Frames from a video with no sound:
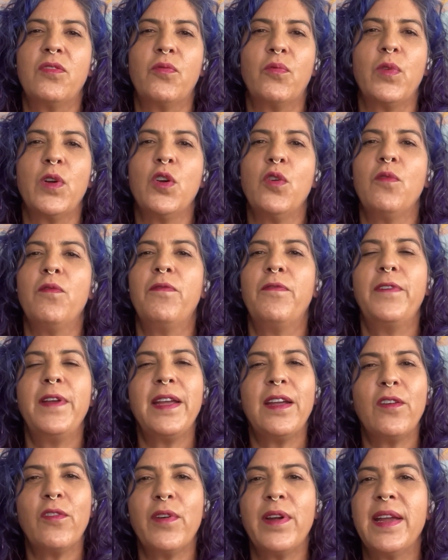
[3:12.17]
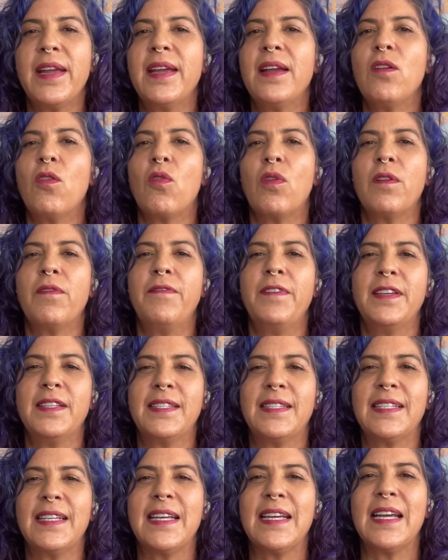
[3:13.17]
through fingering or
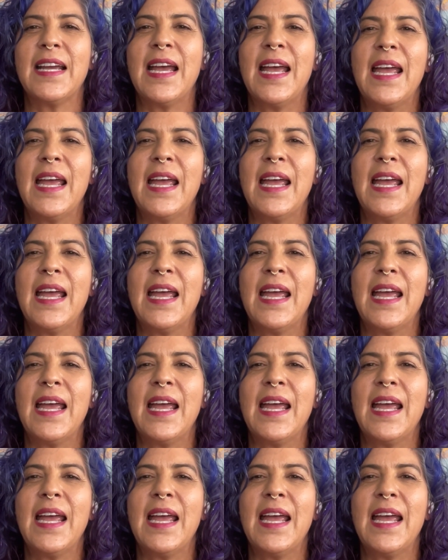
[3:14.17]
fisting